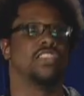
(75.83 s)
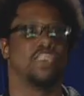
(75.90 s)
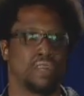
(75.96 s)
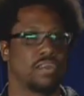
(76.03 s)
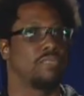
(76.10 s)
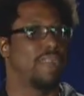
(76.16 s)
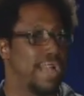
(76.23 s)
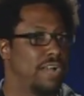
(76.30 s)

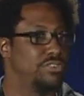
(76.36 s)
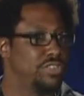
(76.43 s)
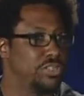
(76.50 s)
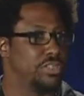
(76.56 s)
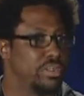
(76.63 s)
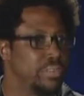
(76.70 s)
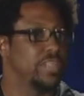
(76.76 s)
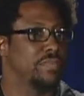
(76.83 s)
Look around you,
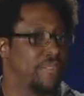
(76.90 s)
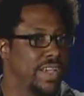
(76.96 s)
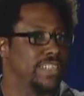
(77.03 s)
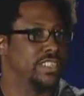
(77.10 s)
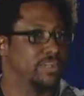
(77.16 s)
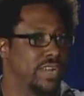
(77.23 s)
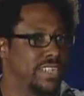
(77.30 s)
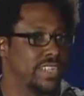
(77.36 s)
you're at the
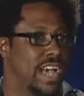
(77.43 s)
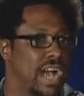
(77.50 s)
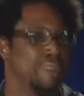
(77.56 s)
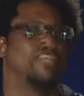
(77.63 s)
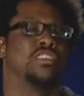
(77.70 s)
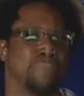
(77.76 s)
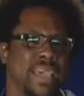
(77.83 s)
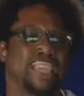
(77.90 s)
Facing Race
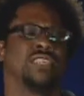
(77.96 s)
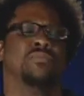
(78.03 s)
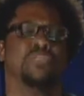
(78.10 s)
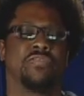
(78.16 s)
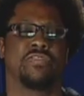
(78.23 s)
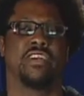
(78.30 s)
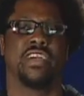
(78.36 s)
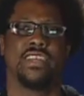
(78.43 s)
Conference, make some
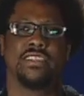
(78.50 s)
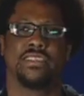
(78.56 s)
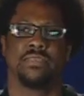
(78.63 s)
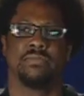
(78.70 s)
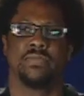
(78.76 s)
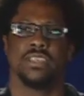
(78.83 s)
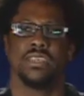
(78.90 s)
new friends.